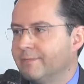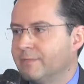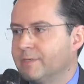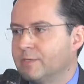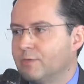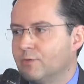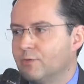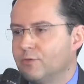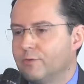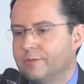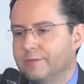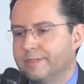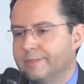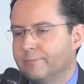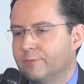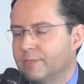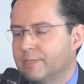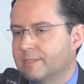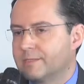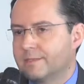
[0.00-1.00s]
so
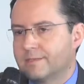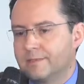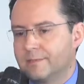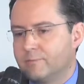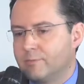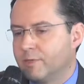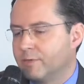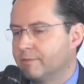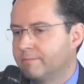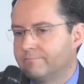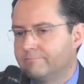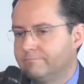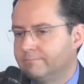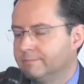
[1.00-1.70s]
it was about